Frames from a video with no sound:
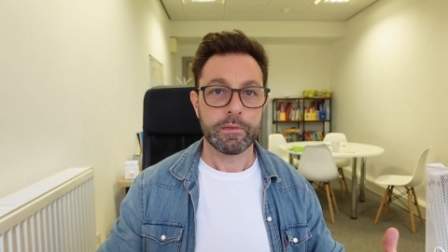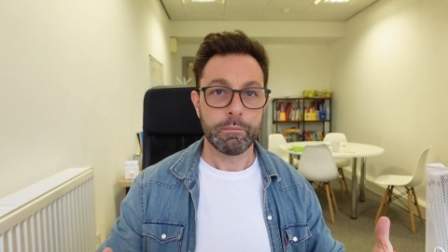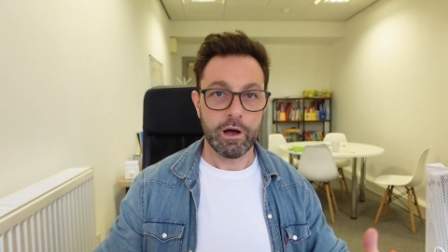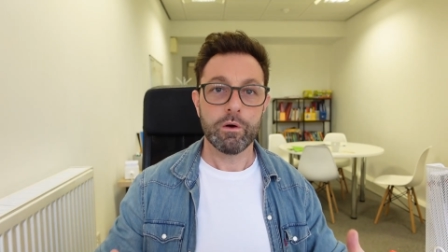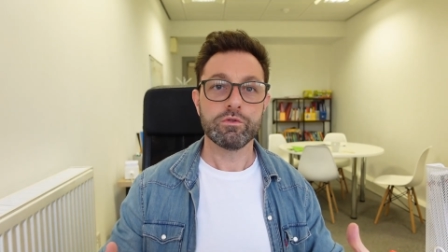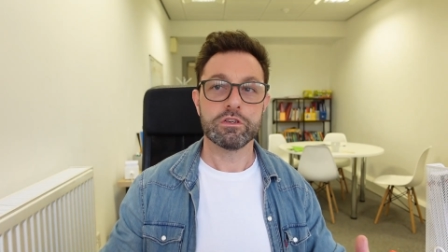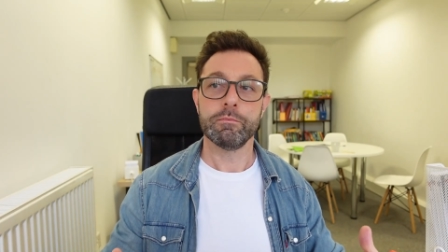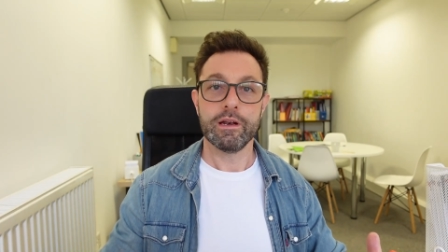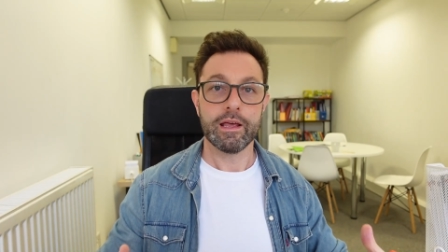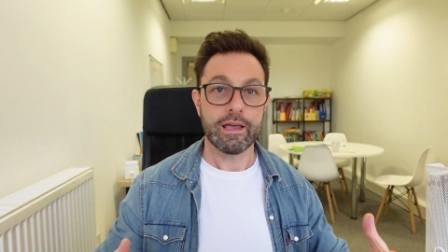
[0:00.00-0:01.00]
But
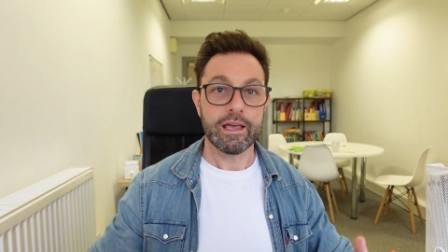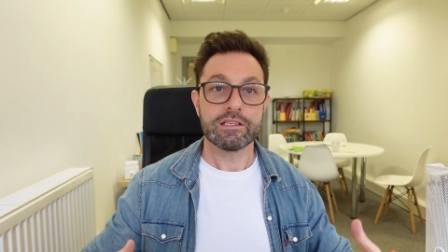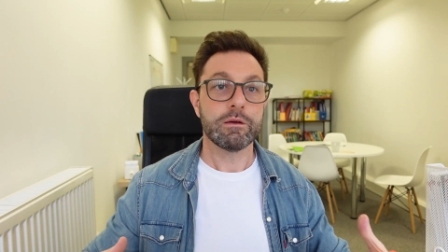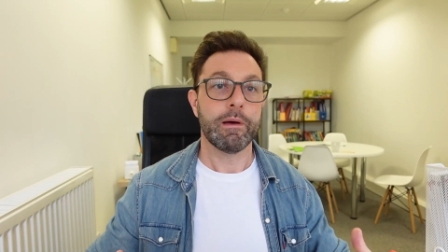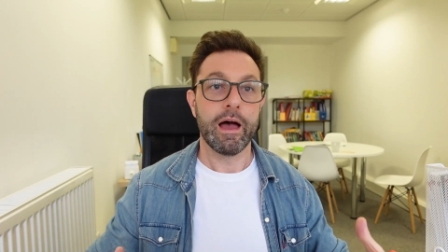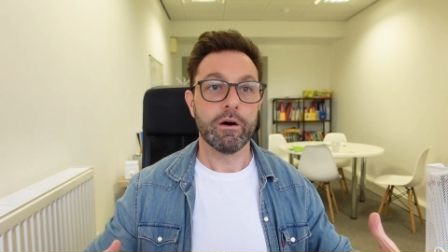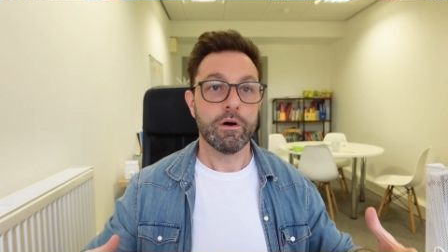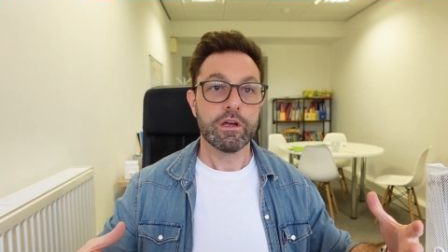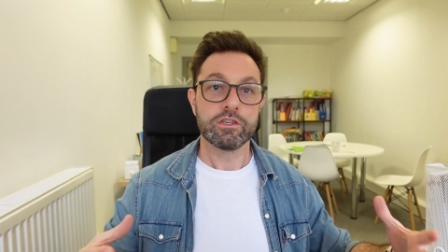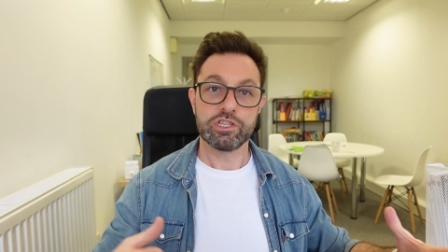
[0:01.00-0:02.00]
ultimately, it's
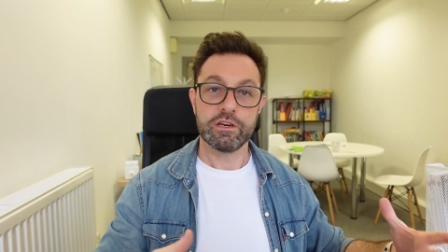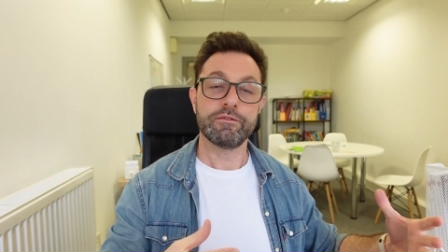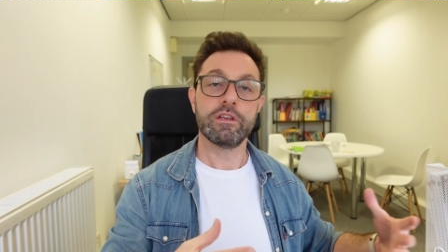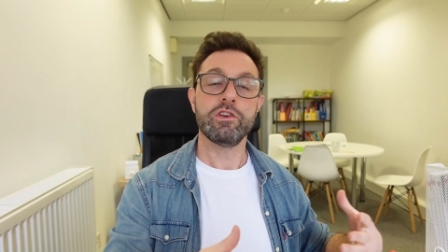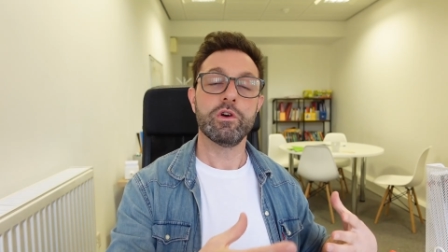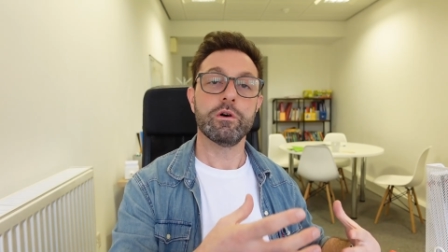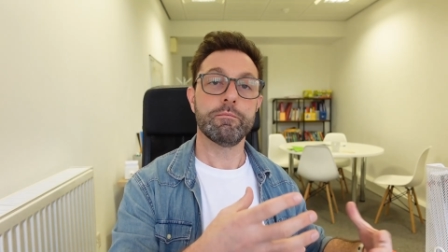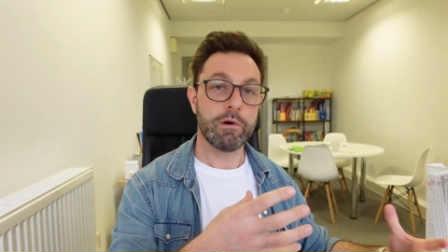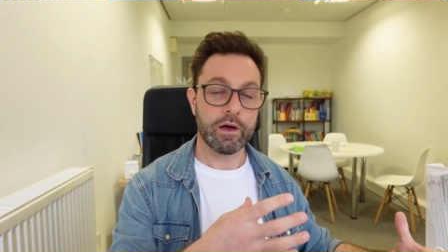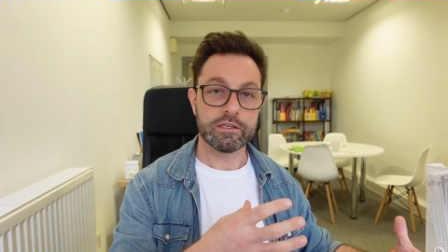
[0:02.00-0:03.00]
about shifting your
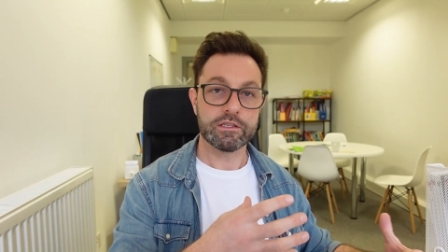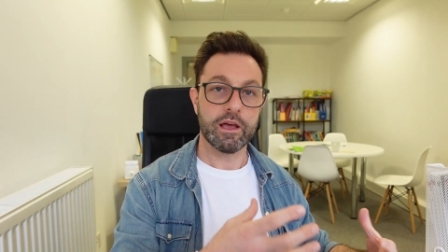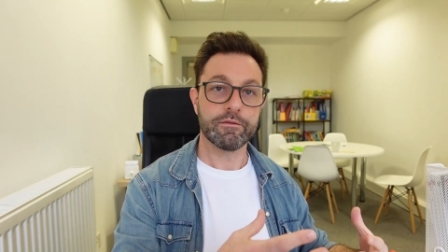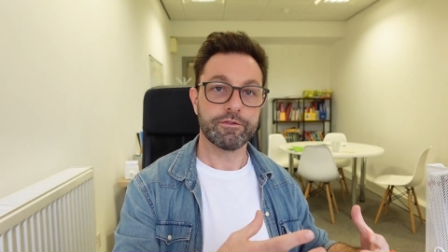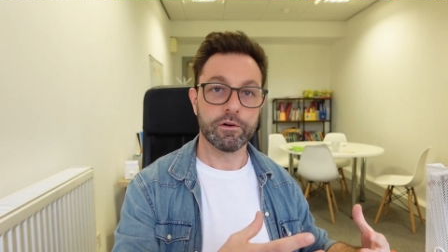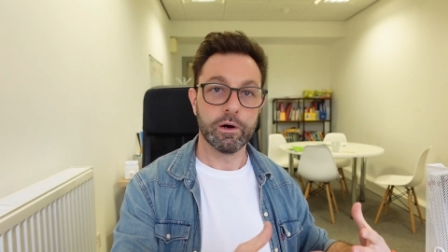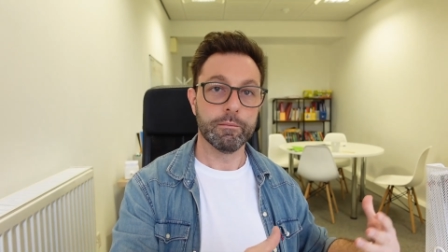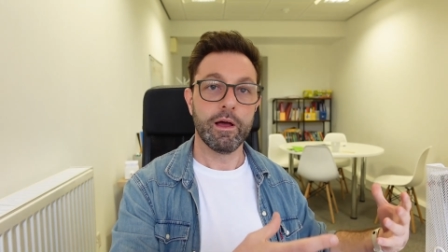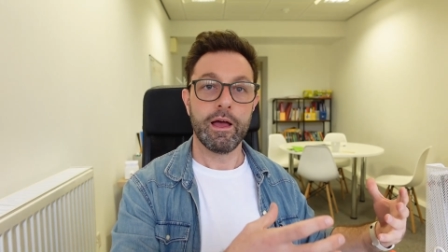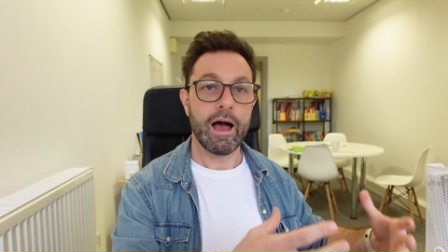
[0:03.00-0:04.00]
mindset
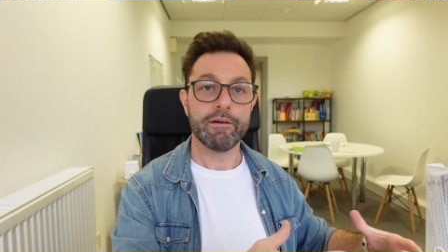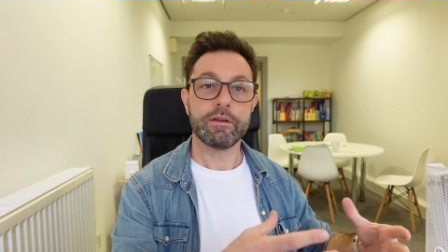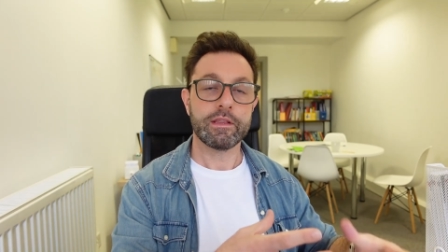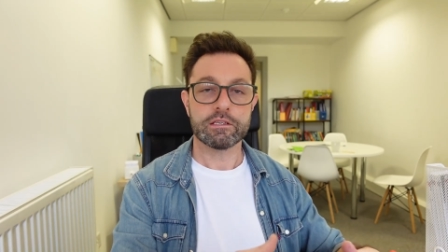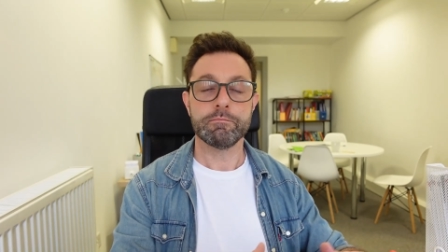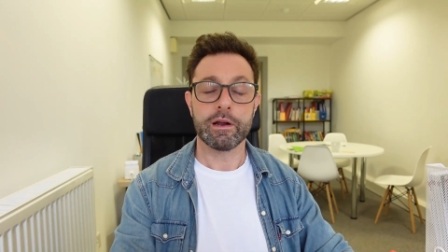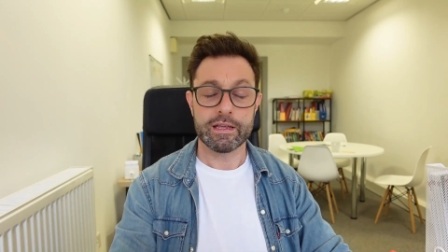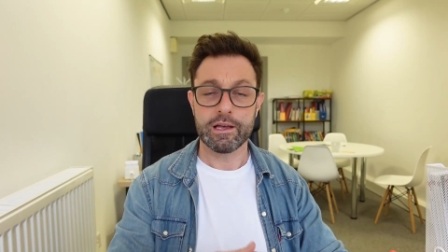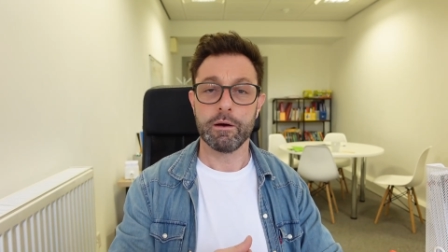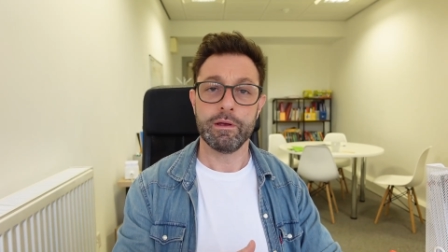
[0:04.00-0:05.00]
from having this money
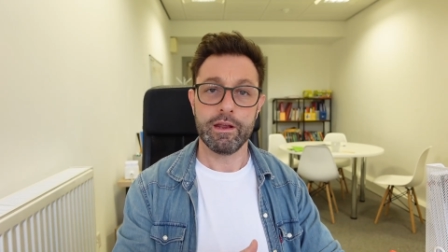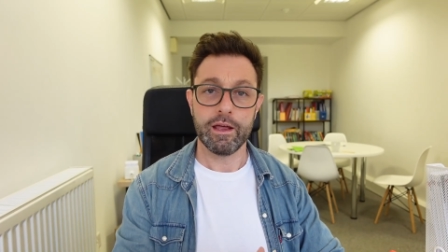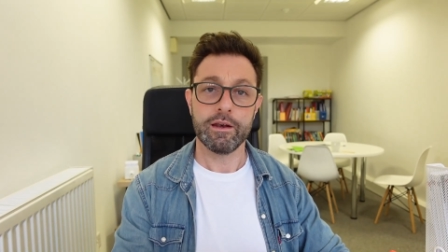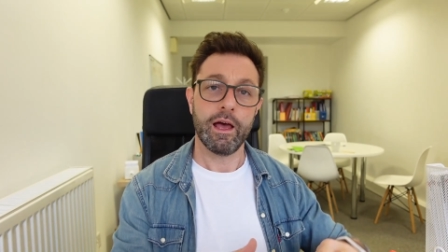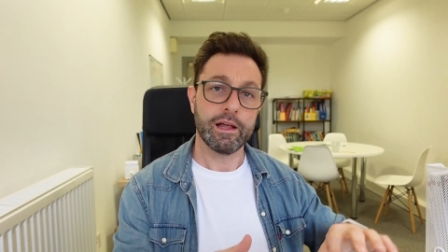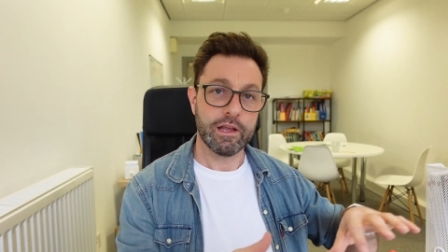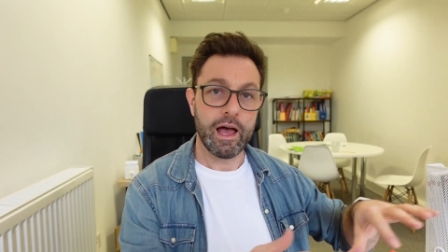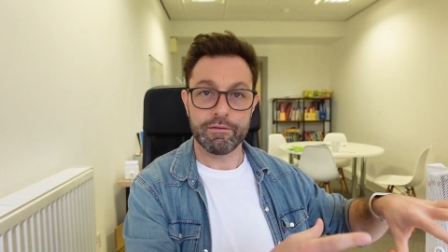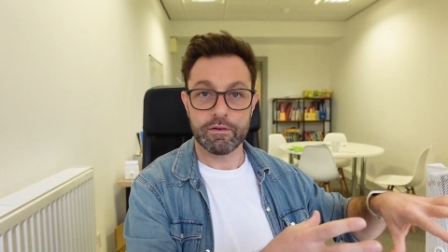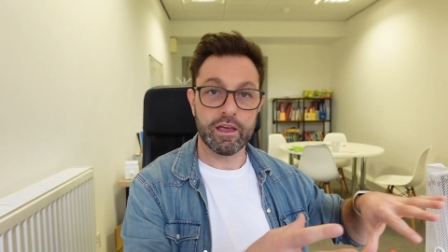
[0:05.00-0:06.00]
coming in and
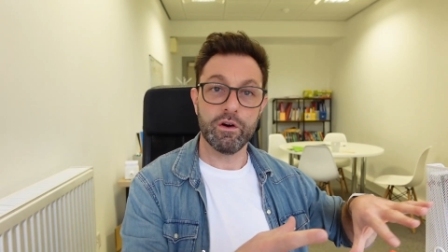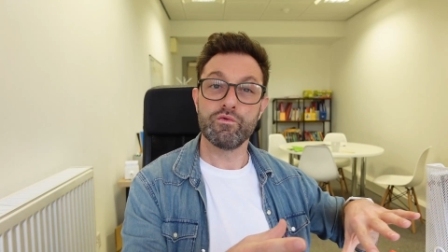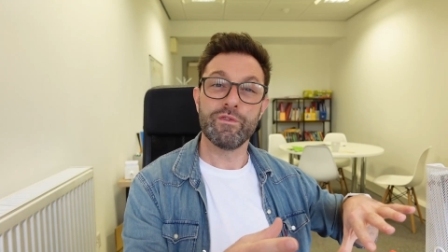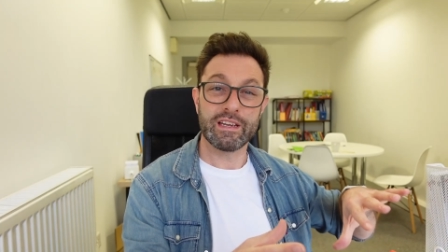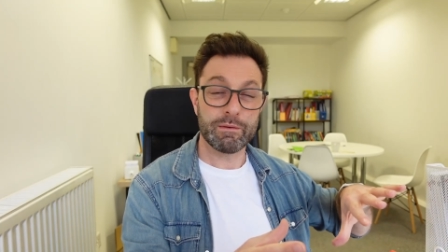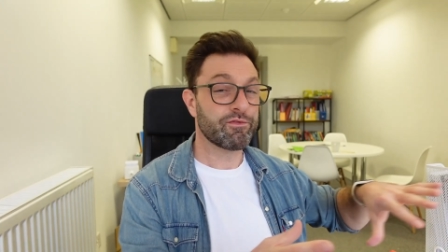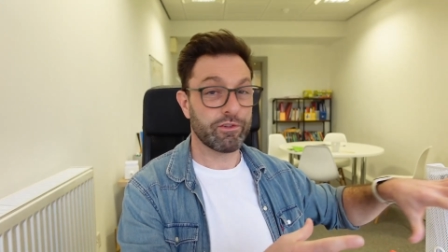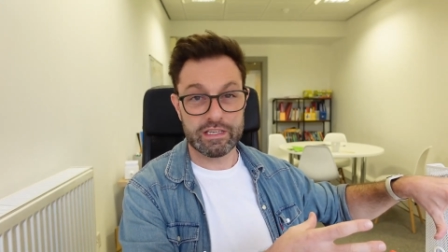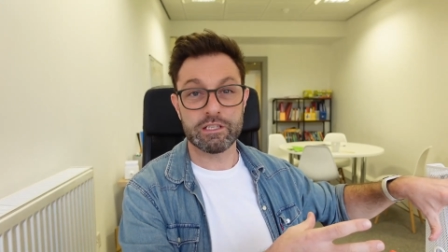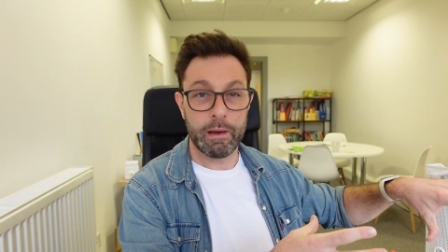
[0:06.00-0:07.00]
having it already
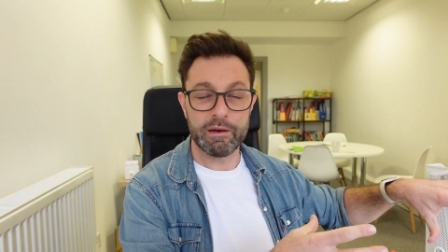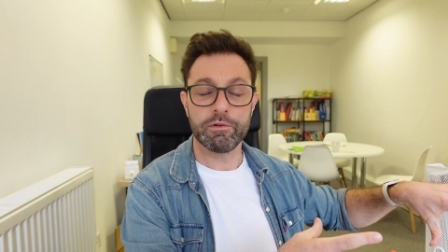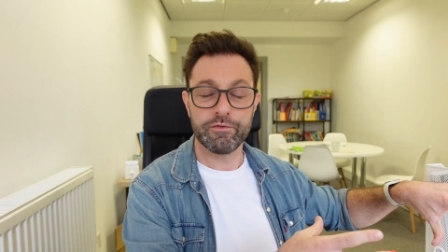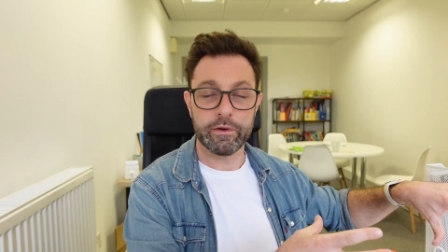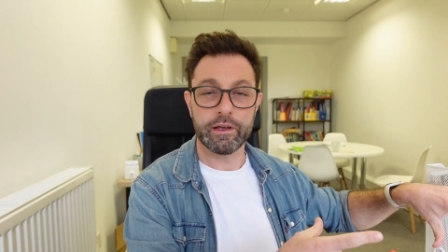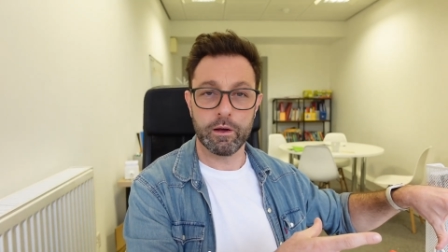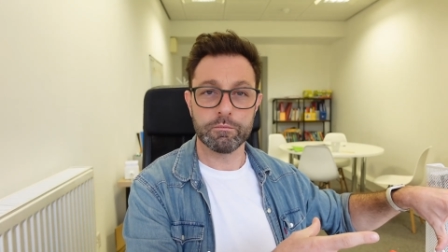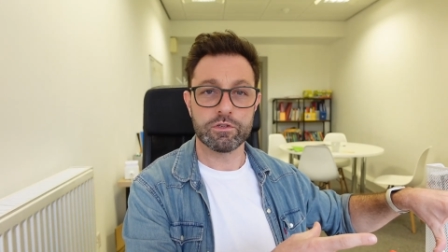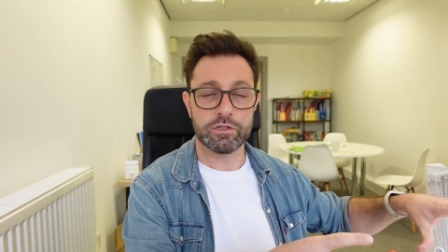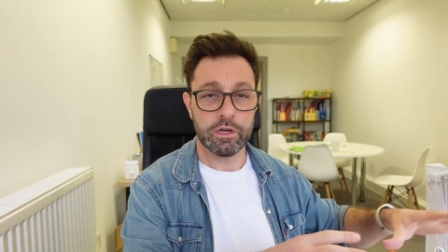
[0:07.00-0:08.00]
pre-spent before it
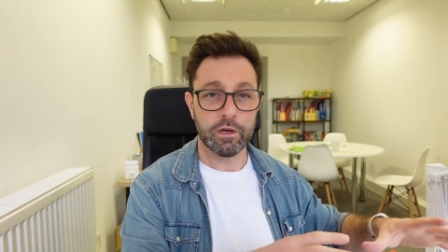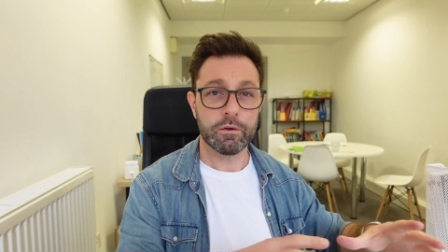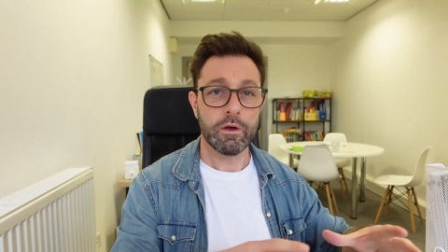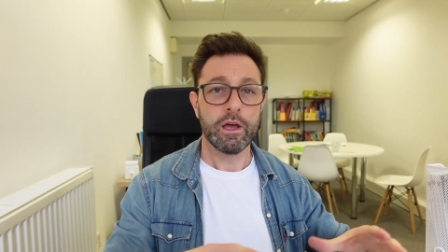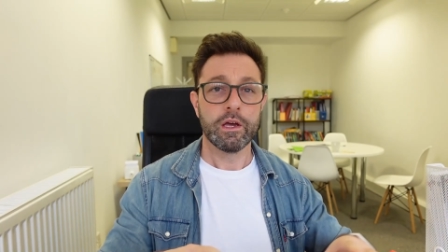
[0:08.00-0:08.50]
comes to you,